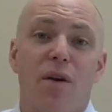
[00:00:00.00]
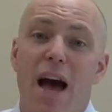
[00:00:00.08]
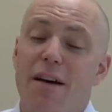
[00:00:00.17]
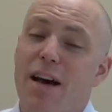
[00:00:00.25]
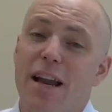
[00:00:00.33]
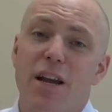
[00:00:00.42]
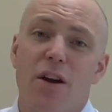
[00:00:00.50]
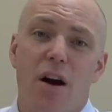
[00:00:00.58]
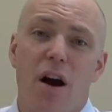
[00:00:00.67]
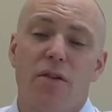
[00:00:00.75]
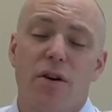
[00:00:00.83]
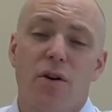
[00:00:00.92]
you have any
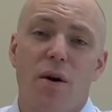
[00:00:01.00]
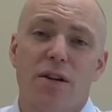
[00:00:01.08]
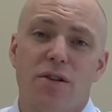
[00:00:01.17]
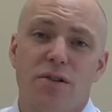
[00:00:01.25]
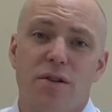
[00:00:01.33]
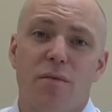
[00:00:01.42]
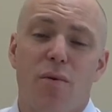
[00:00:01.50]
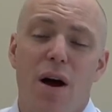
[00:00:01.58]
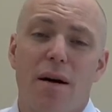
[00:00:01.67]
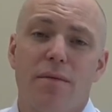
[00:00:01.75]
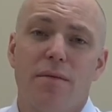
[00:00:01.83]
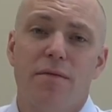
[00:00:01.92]
other questions or
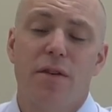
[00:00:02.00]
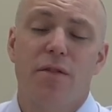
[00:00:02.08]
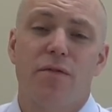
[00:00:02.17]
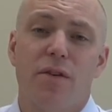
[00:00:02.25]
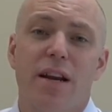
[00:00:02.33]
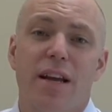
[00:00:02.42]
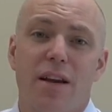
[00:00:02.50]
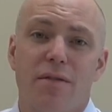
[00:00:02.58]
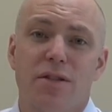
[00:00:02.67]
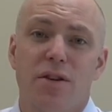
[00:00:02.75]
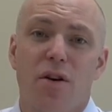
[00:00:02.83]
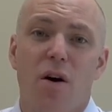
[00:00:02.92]
problems, feel free to give
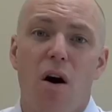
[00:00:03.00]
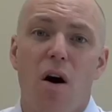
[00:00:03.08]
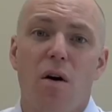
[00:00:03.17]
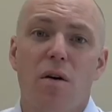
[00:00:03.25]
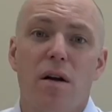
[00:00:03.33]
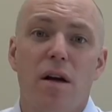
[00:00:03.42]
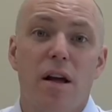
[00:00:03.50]
us a call.